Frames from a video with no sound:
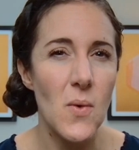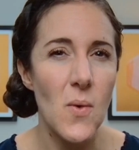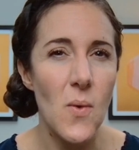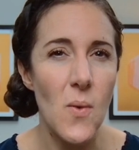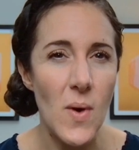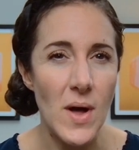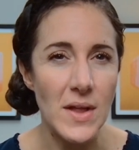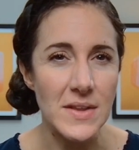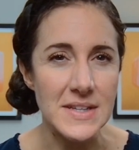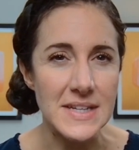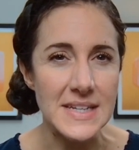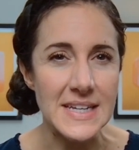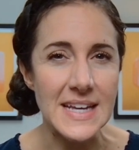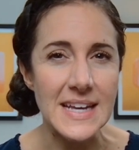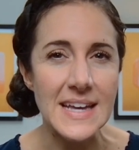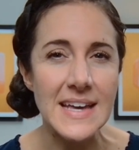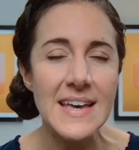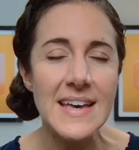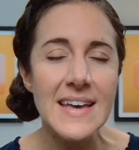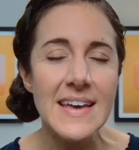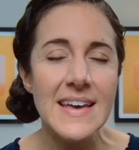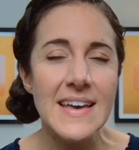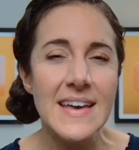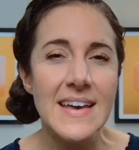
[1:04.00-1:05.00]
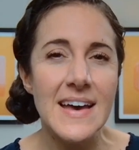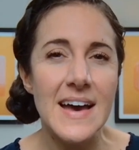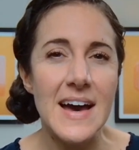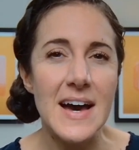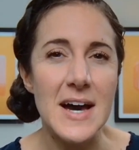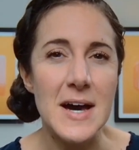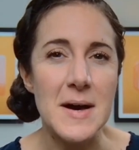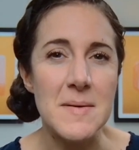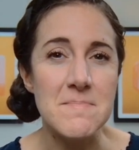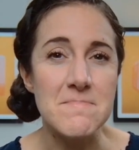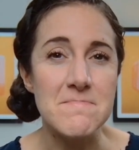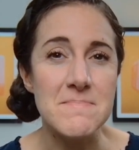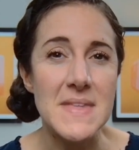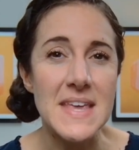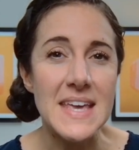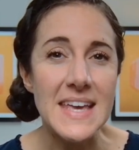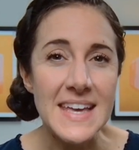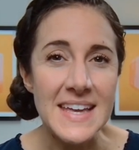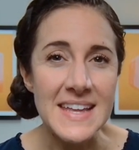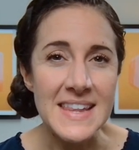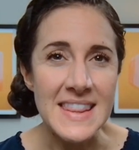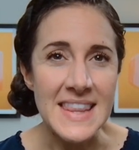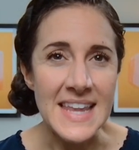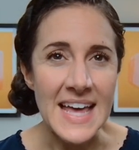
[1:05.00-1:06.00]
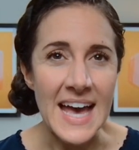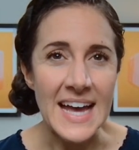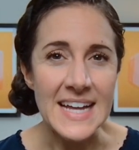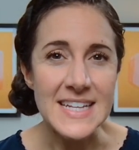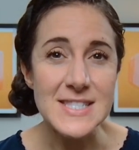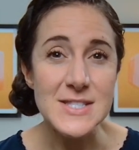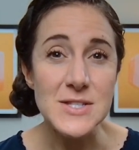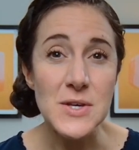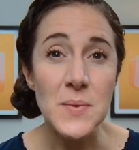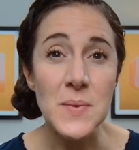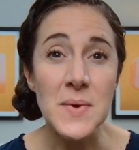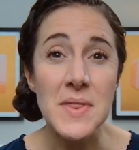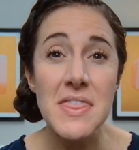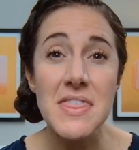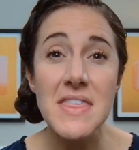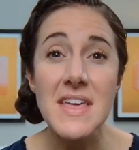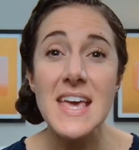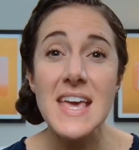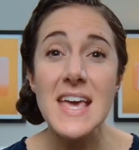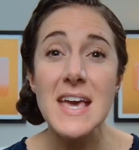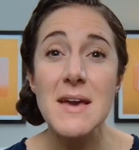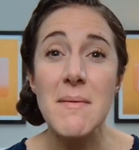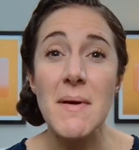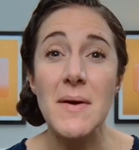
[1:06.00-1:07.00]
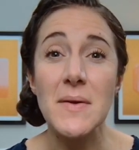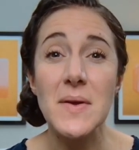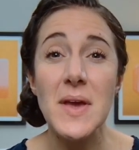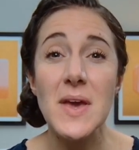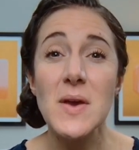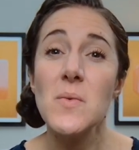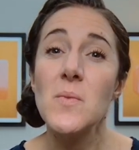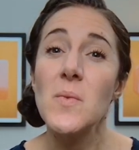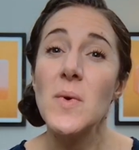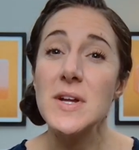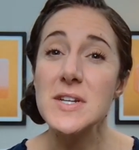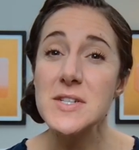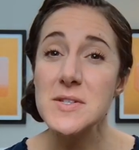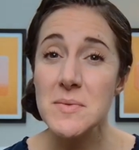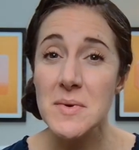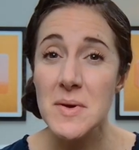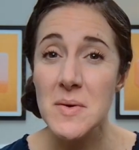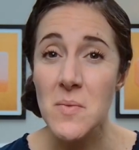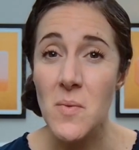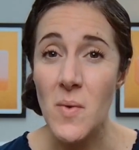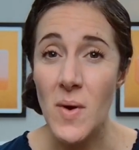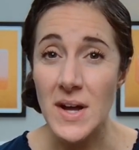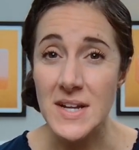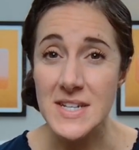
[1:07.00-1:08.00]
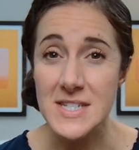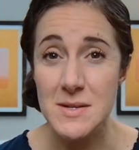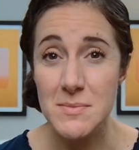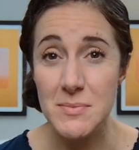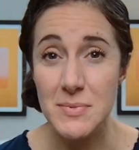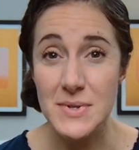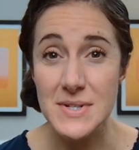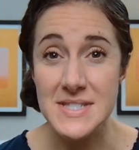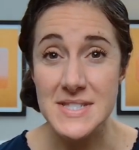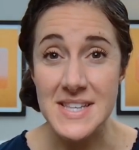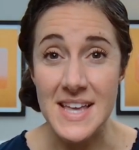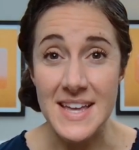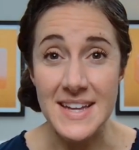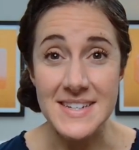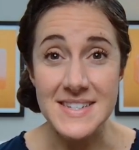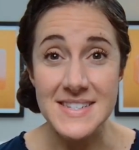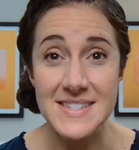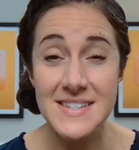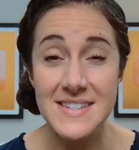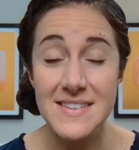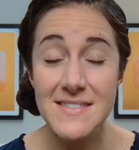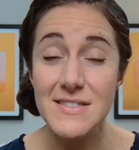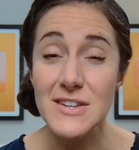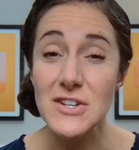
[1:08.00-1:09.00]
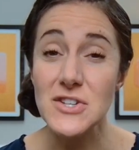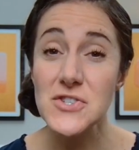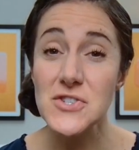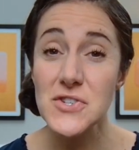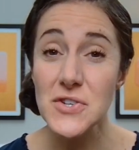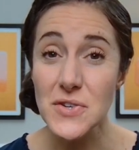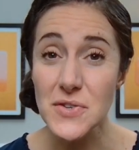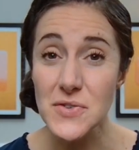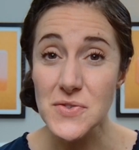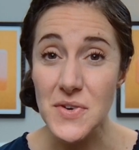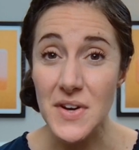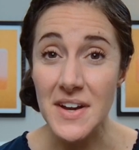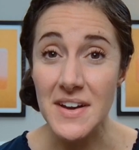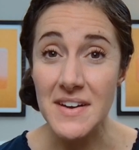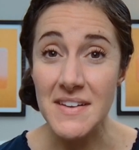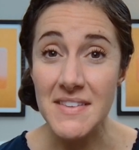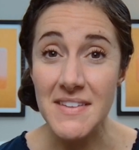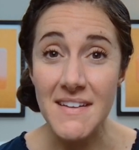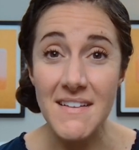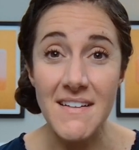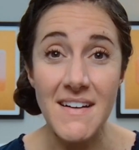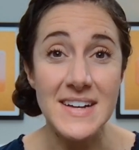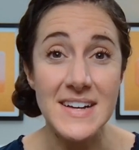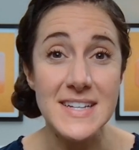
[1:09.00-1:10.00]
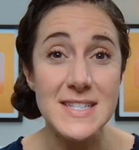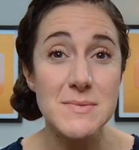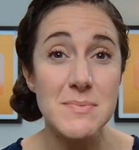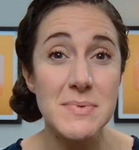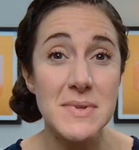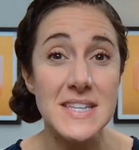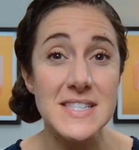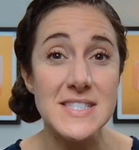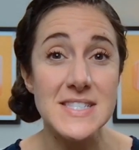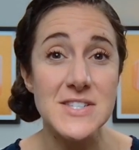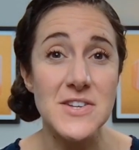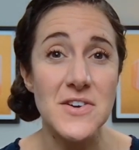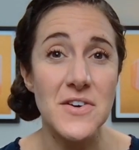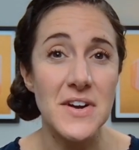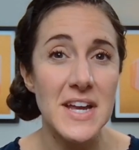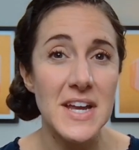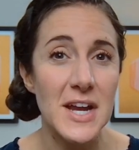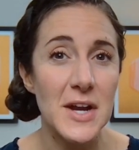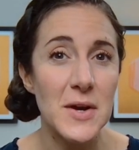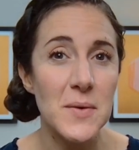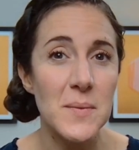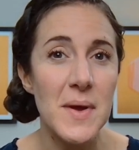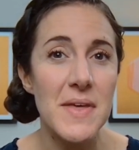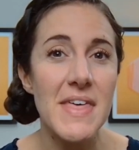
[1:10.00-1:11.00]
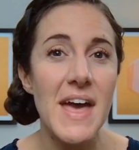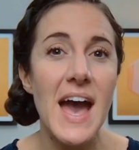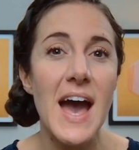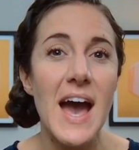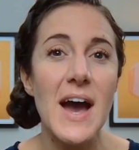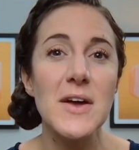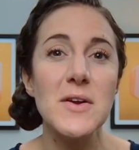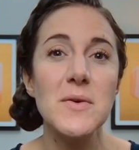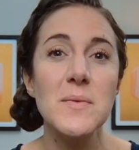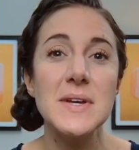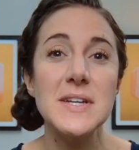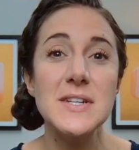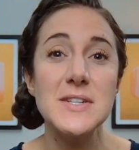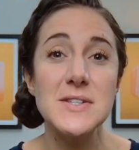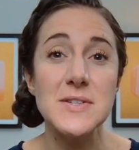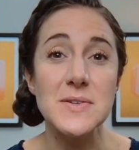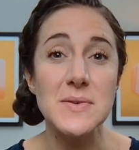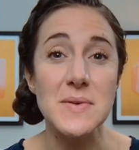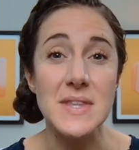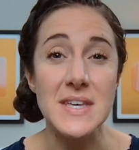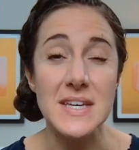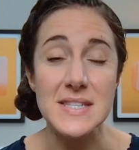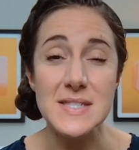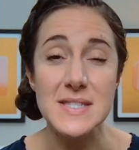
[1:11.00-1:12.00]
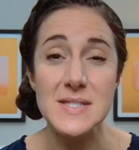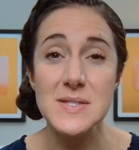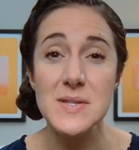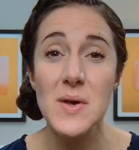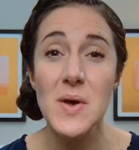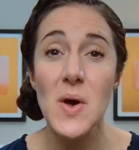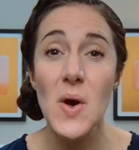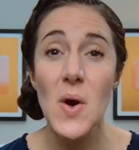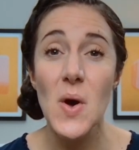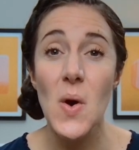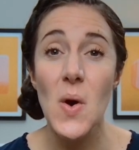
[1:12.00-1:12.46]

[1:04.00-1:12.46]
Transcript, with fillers: quality um, in that. So when thinking about, okay, what do we want to present the children that God has placed in our care with? How do we do this